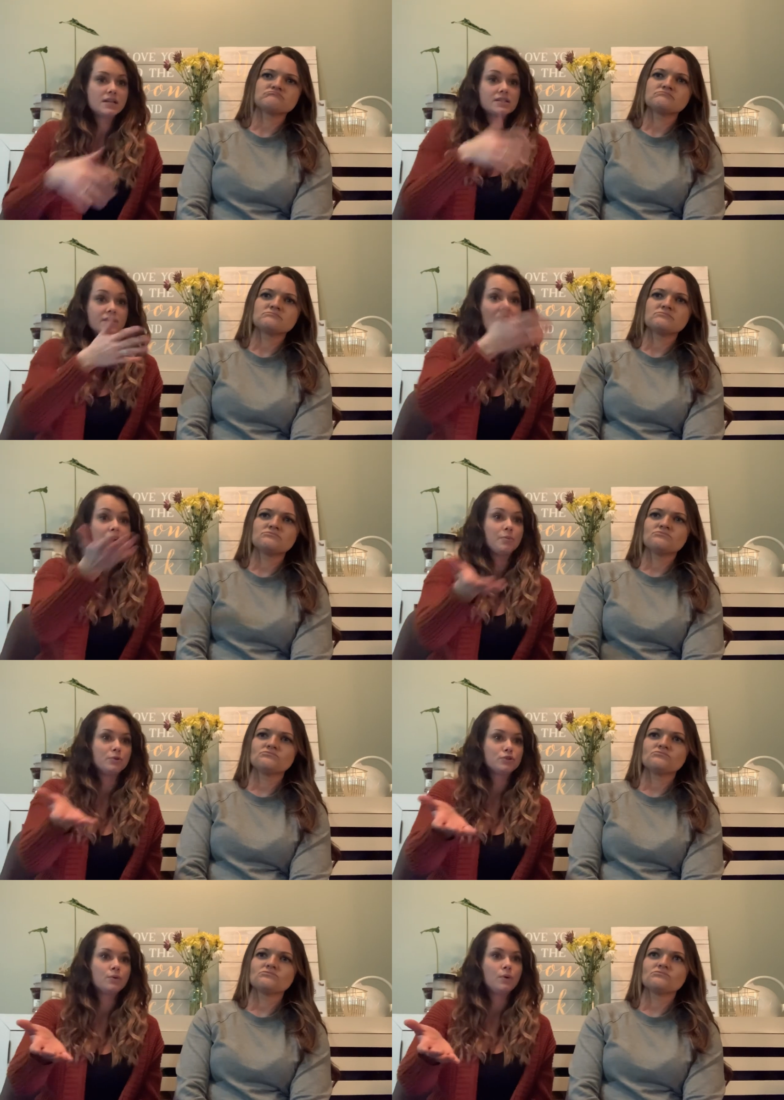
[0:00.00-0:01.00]
Speaker 1: is a
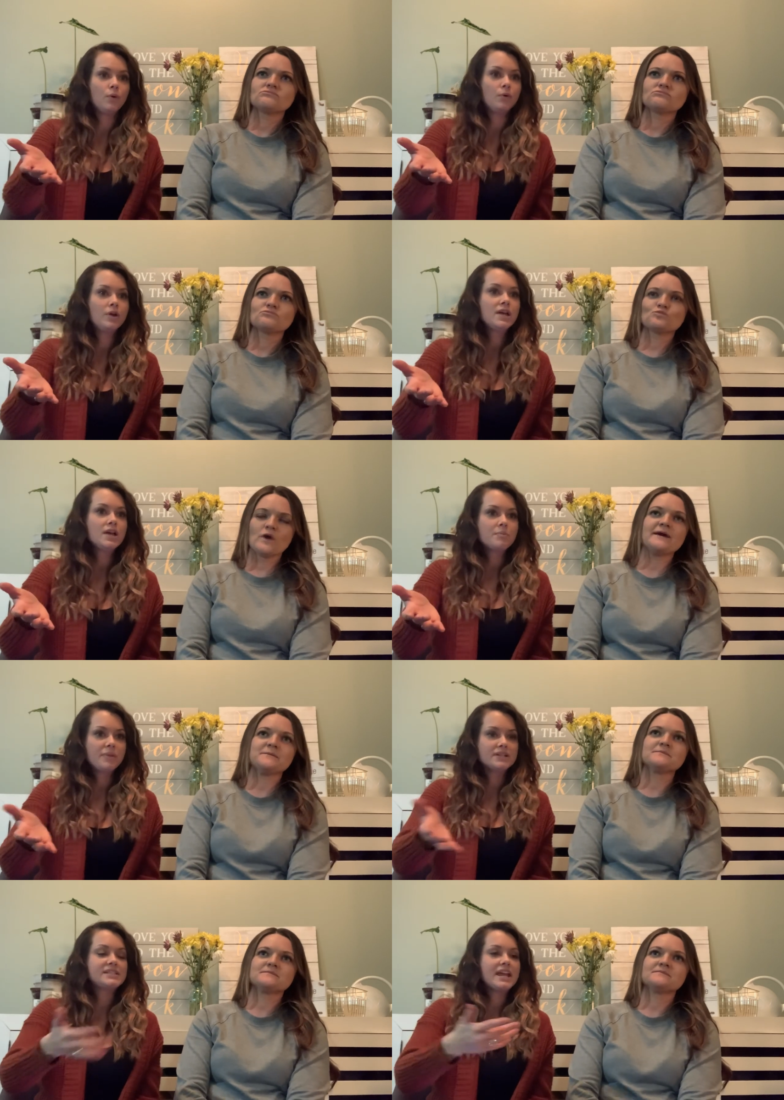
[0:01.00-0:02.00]
valuable tool right
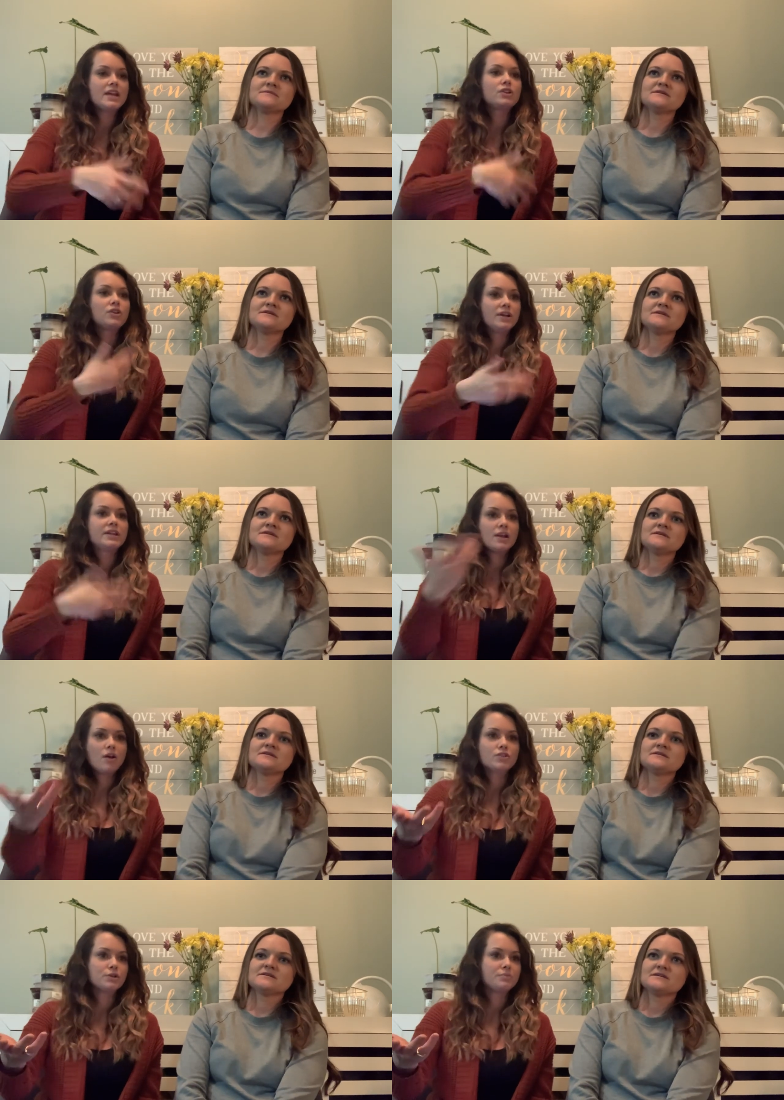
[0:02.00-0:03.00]
but saying good can
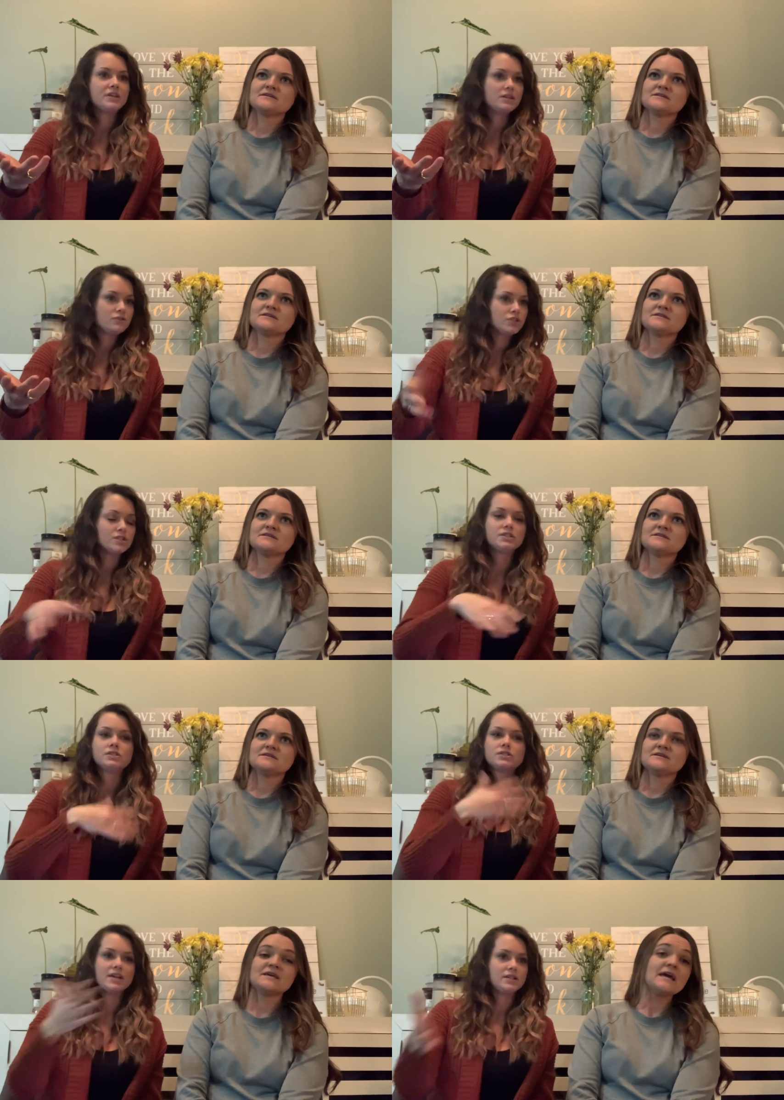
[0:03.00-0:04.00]
also be just
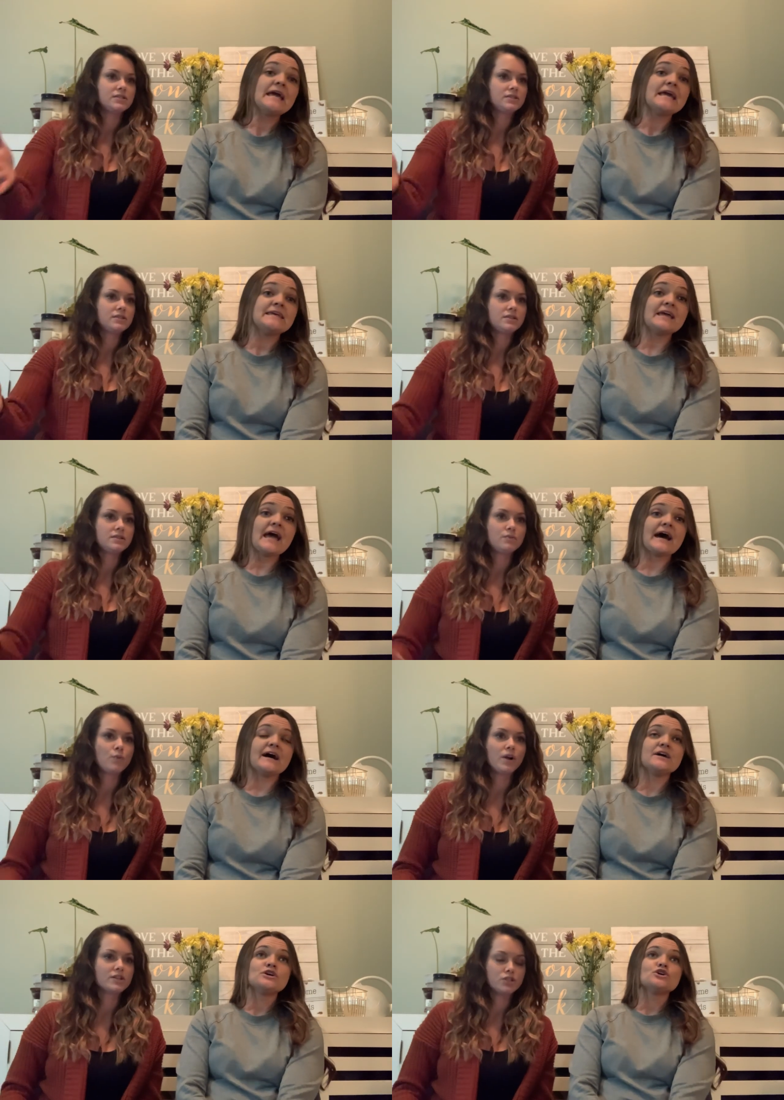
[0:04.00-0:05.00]
as as yeah
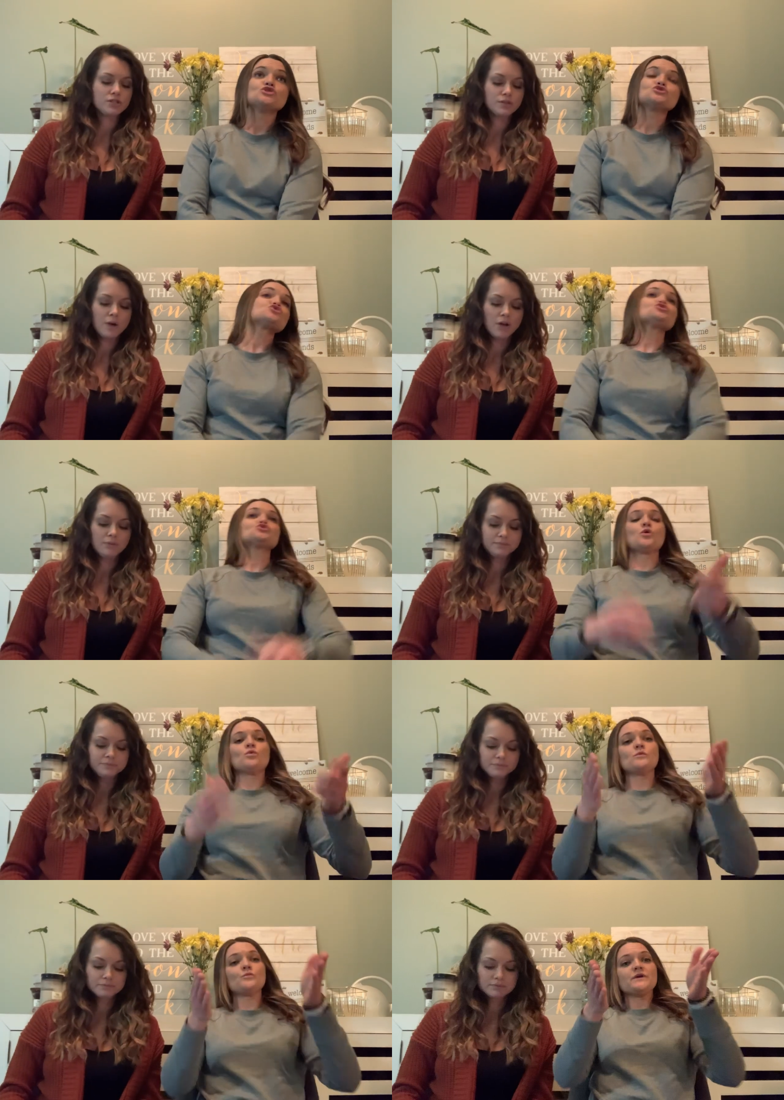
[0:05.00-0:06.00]
work is just as well
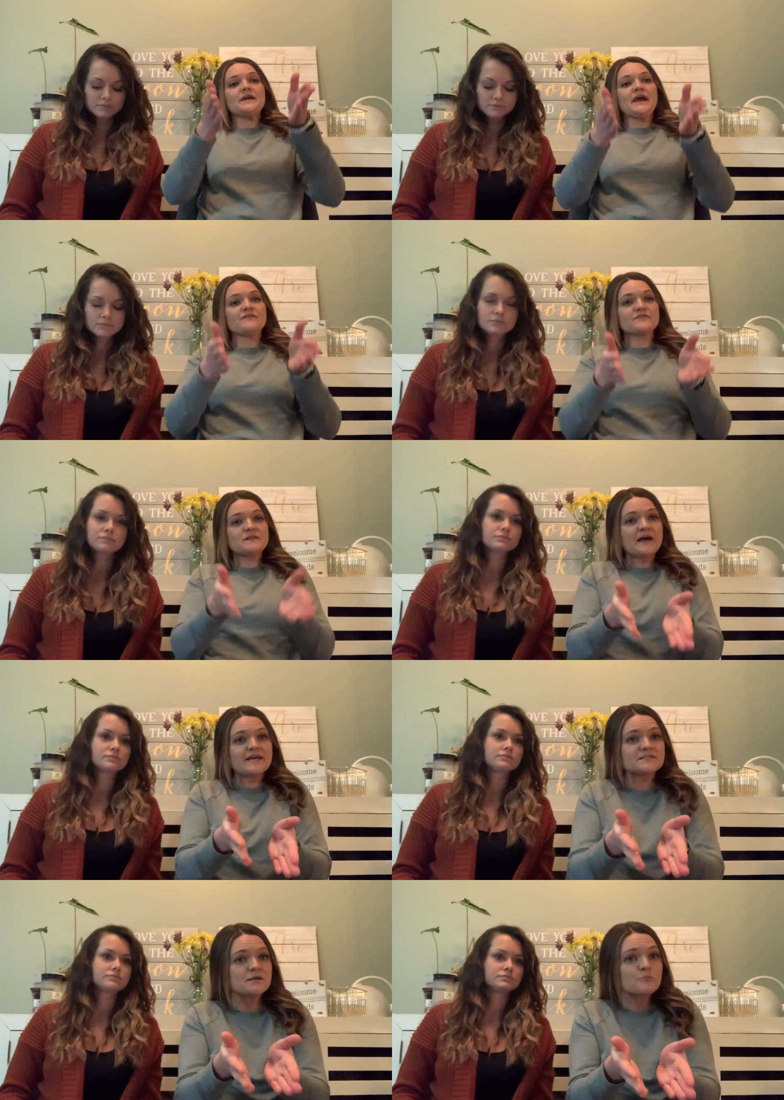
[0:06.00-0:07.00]
so
Speaker 2: when we have
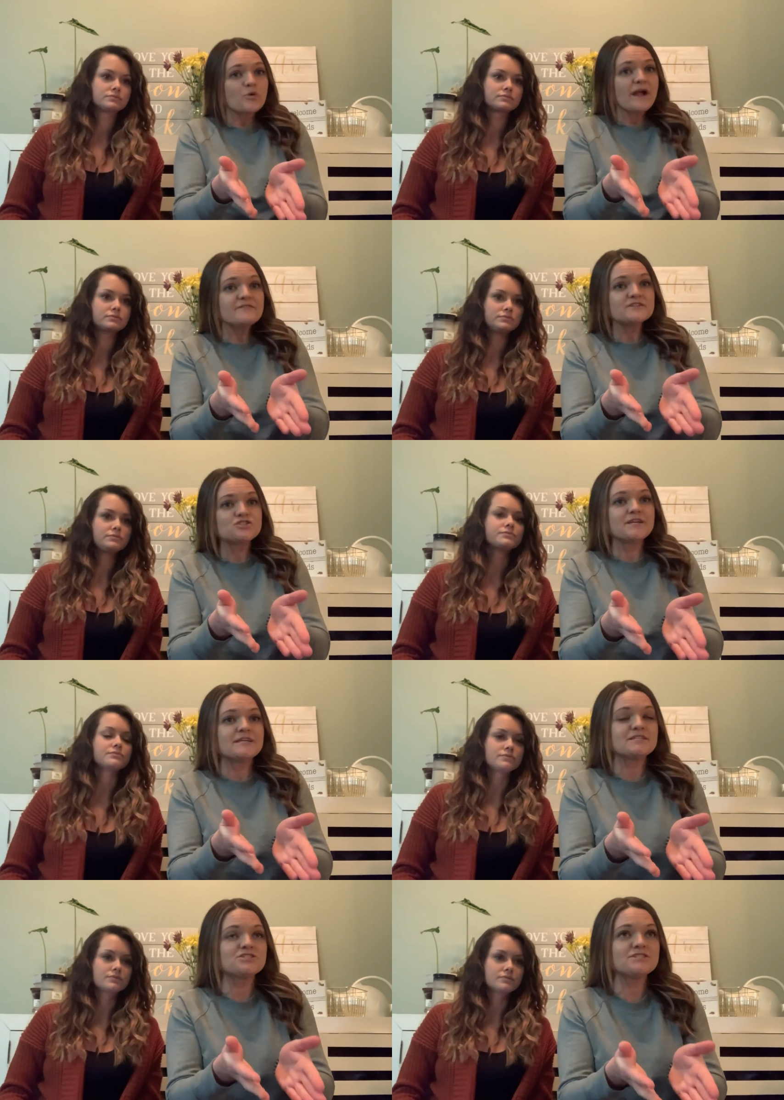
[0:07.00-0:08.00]
clients on private
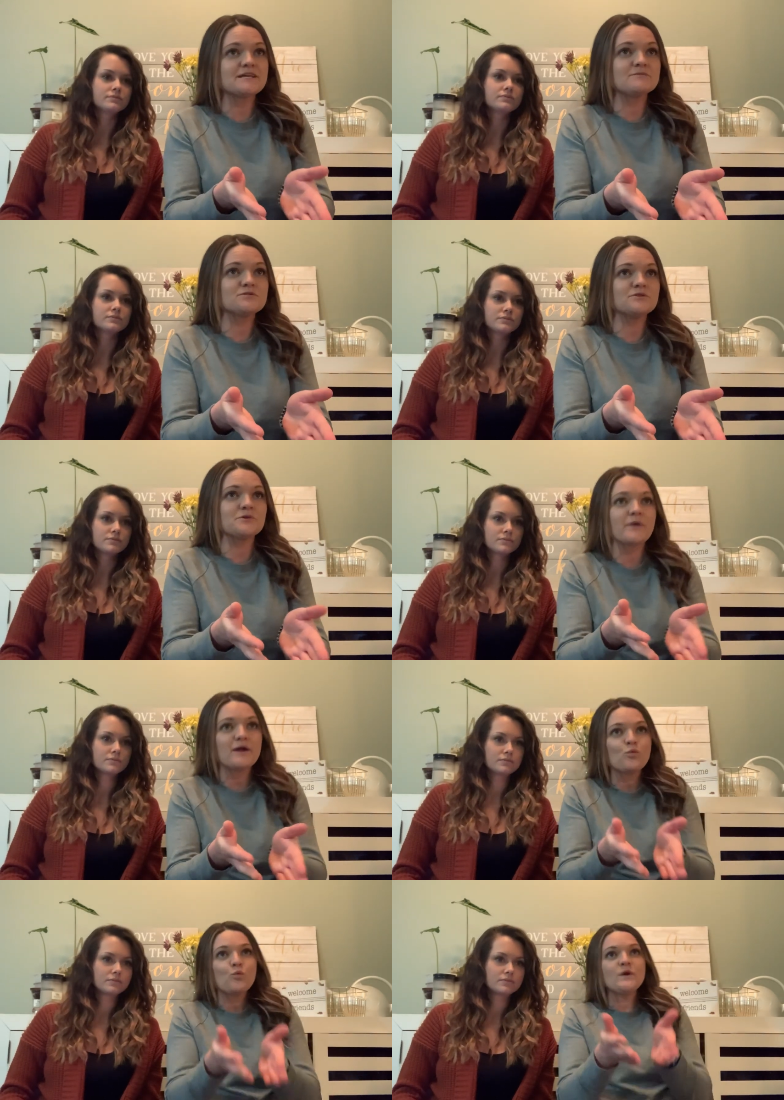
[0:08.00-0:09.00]
training she's absolutely
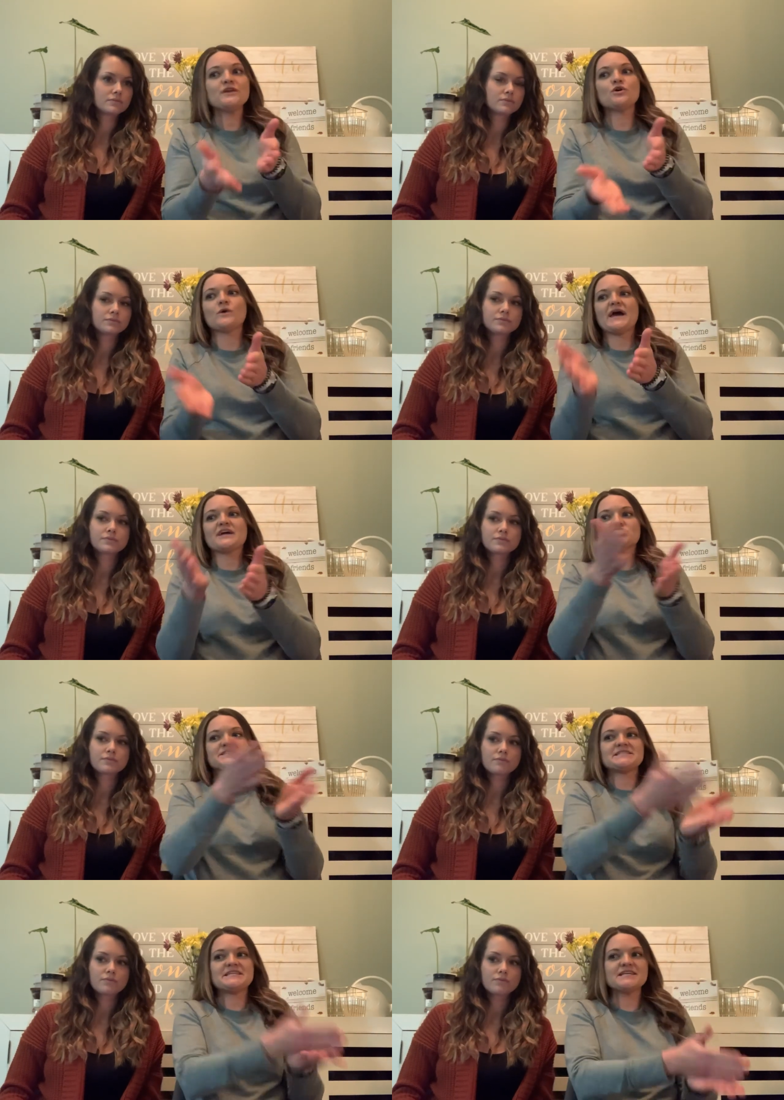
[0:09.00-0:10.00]
right we don't
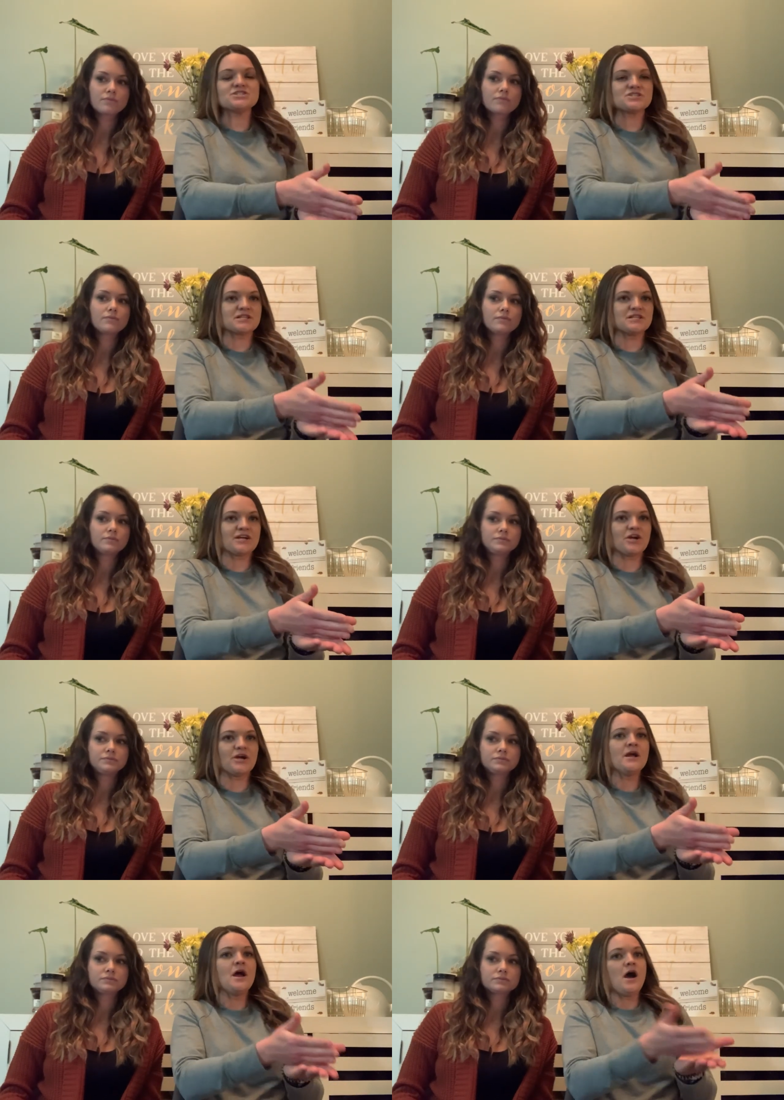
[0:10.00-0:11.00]
actually teach the
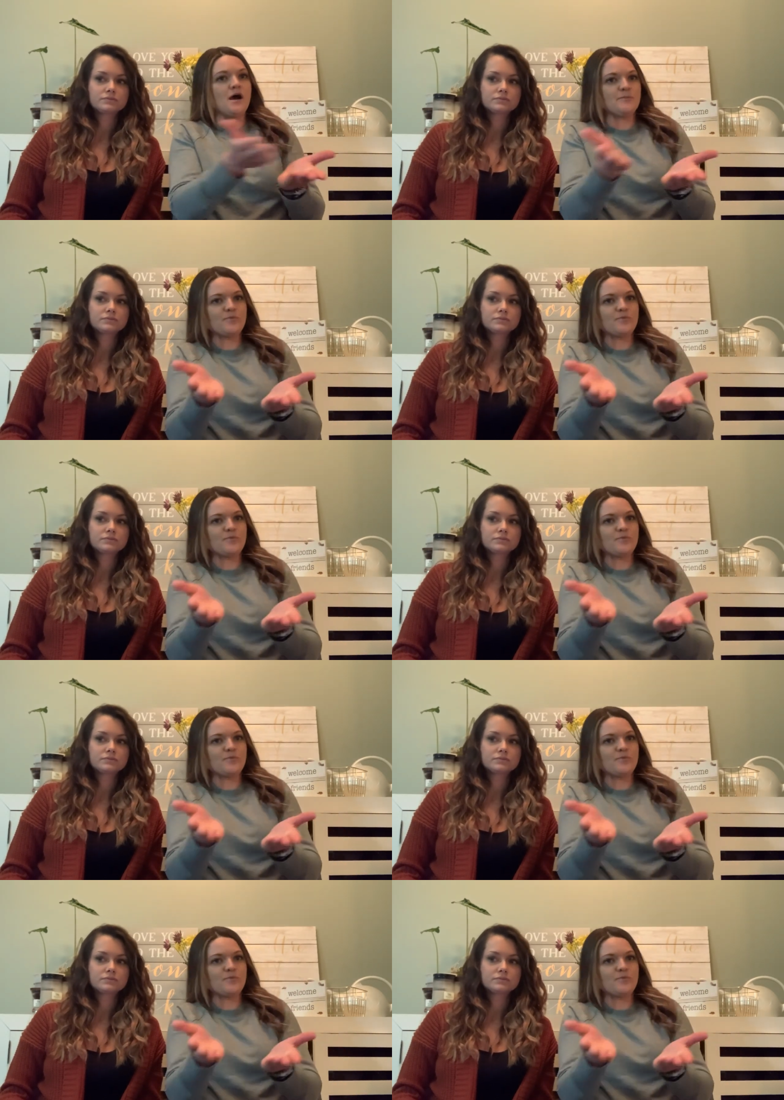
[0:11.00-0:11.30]
clicker on